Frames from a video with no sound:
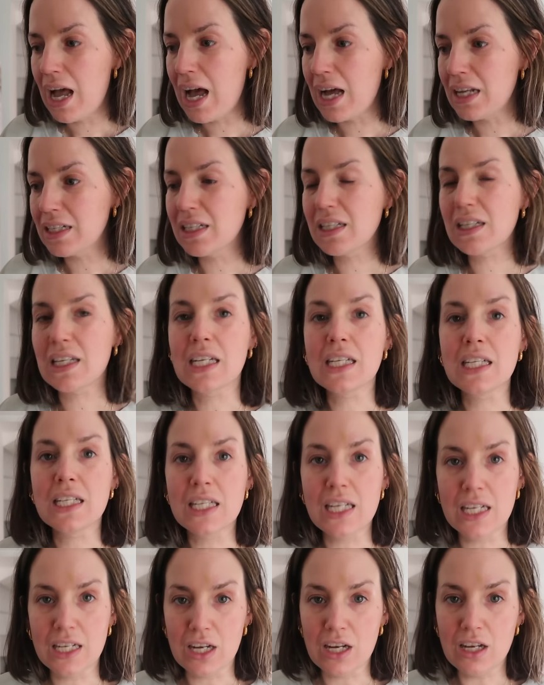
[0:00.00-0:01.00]
and it's like a
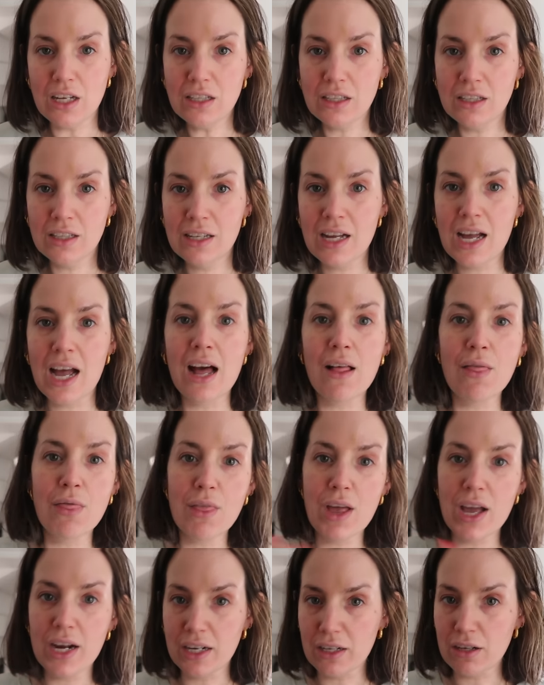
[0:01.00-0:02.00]
dinner
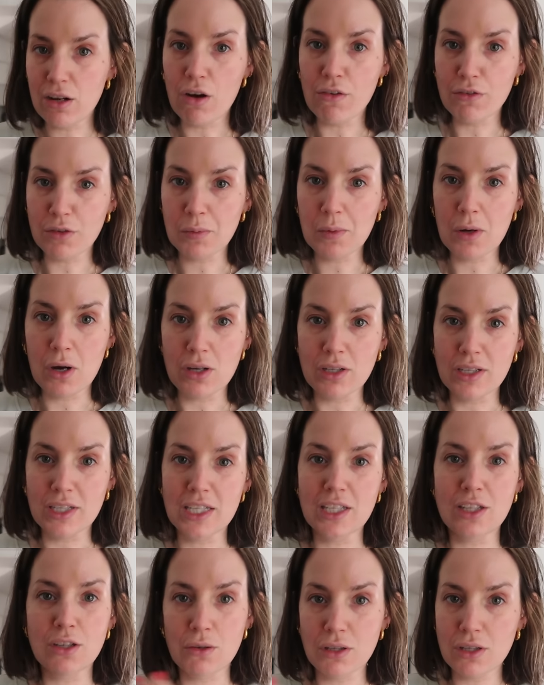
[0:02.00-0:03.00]
and then an after
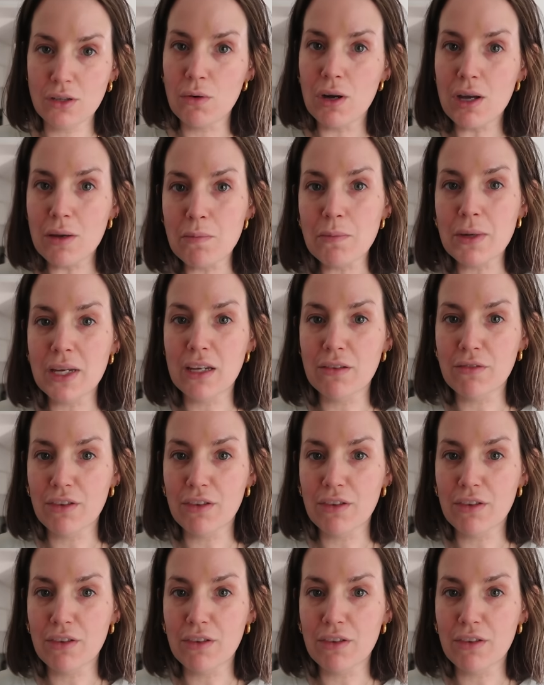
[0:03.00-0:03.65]
party, so it's quite a big